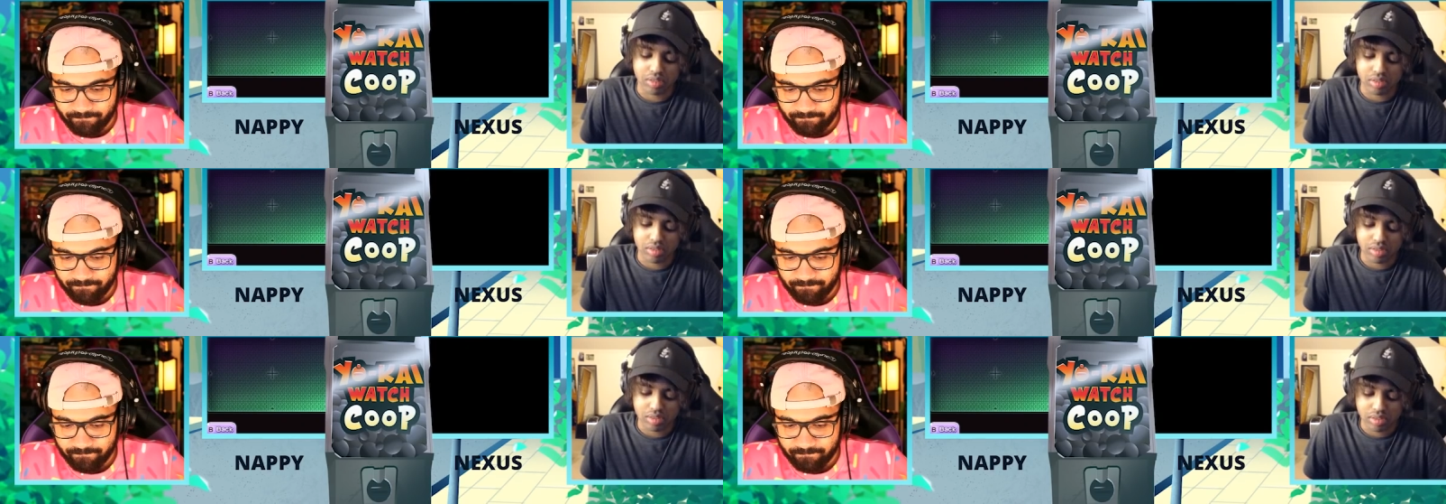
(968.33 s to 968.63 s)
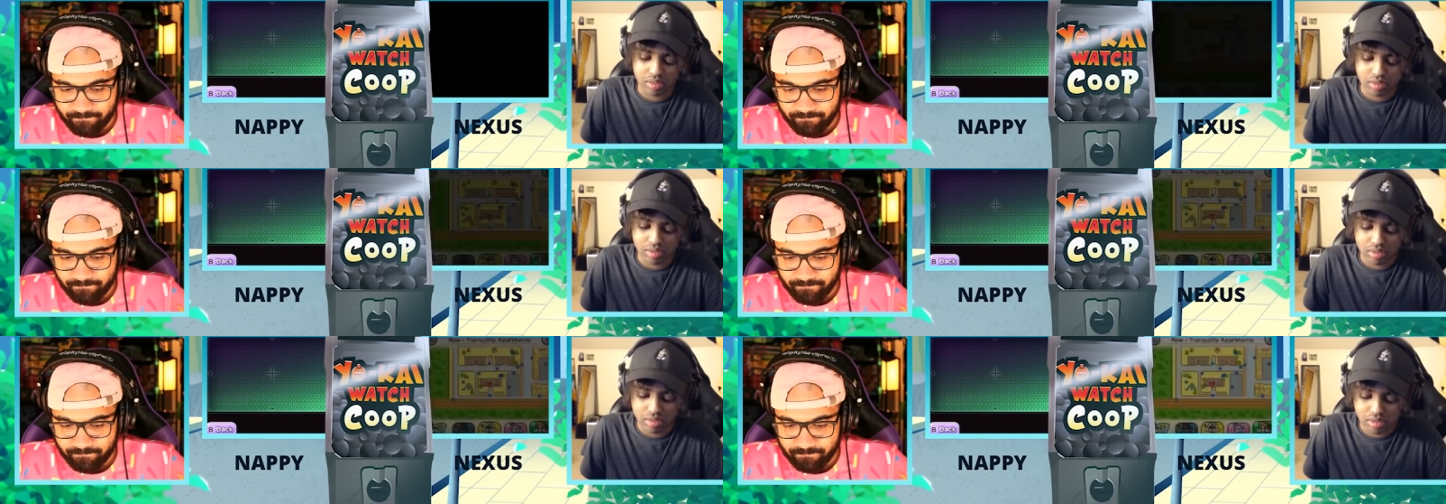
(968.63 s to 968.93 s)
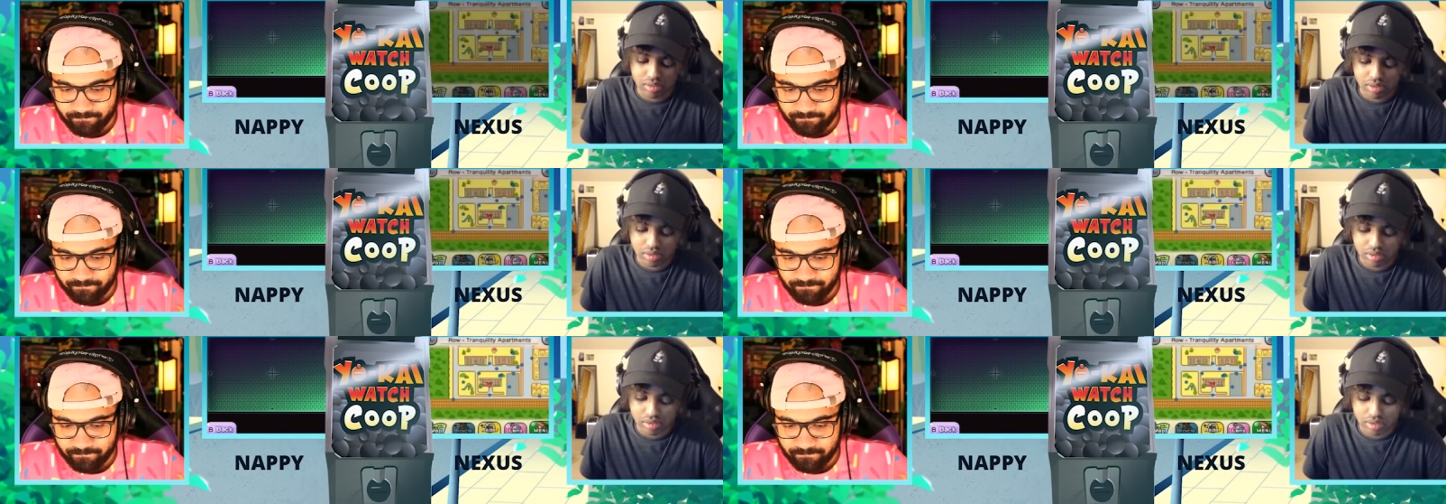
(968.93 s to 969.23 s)

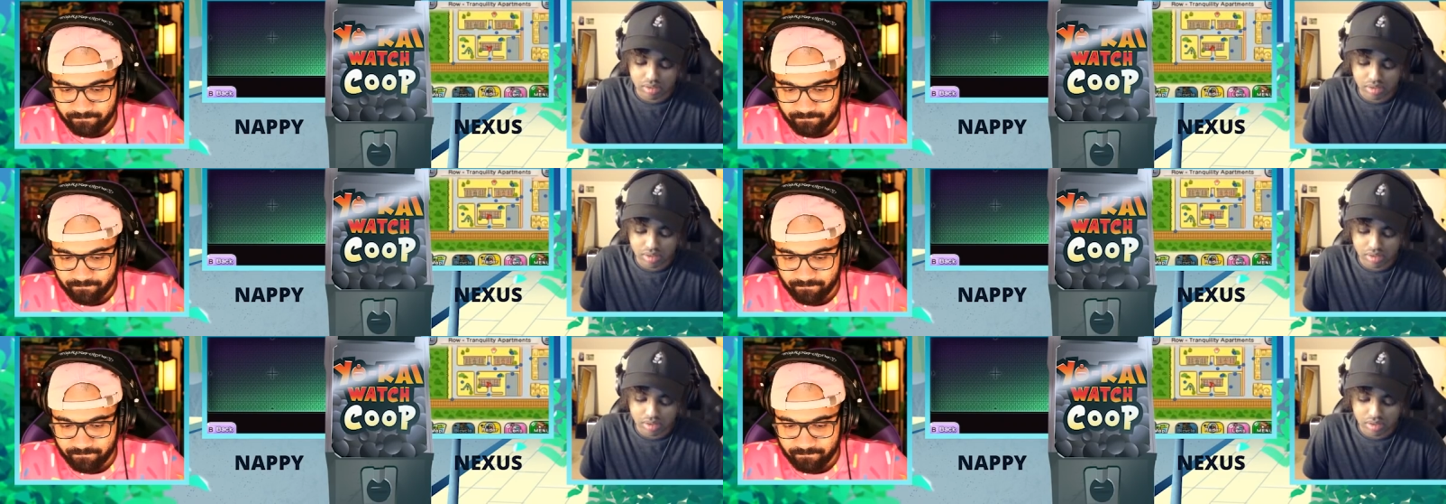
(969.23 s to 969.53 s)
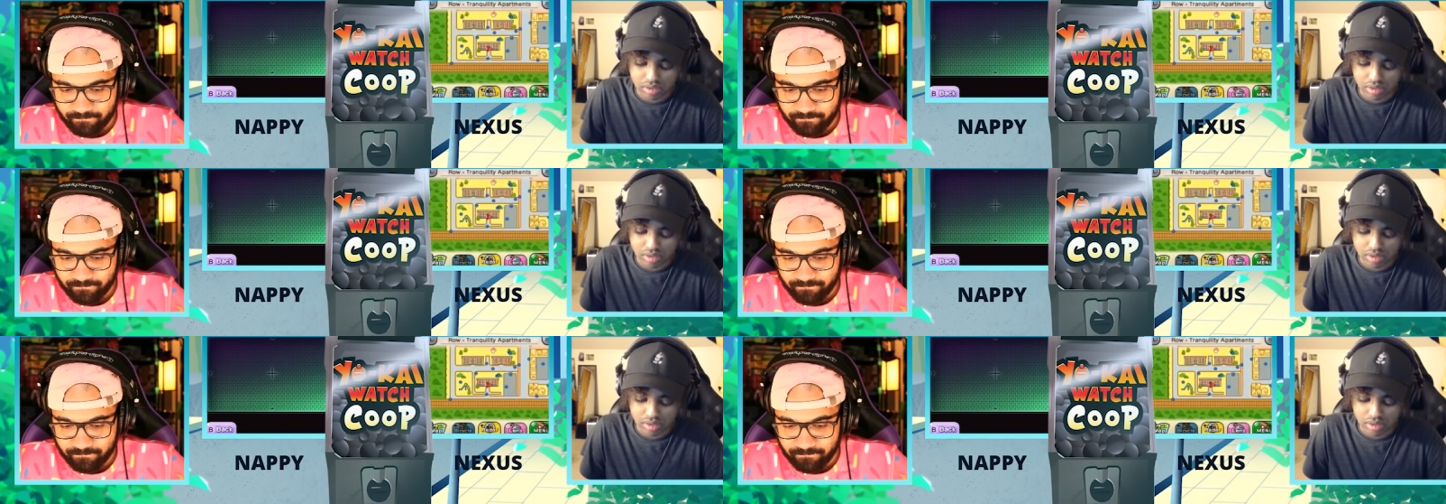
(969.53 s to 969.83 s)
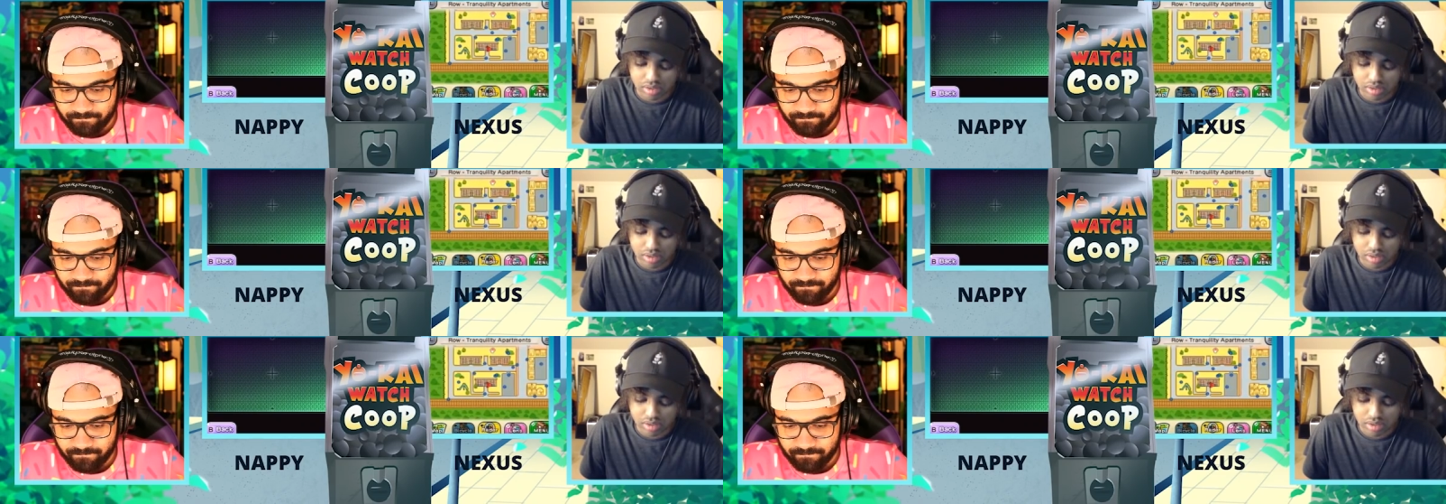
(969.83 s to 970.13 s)

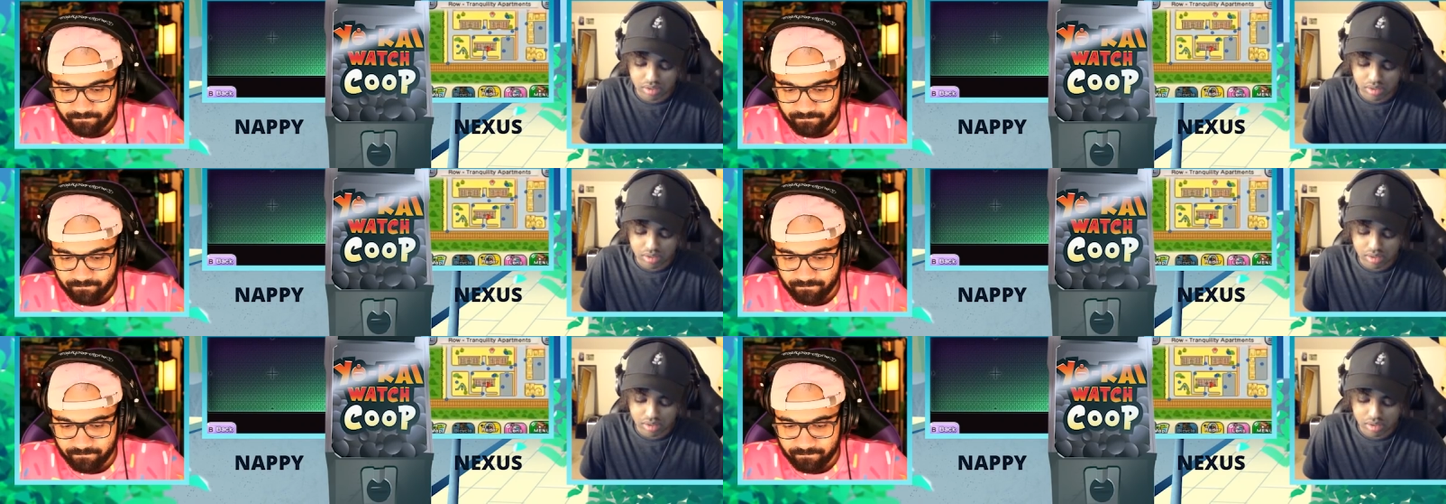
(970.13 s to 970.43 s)
Nothing is said.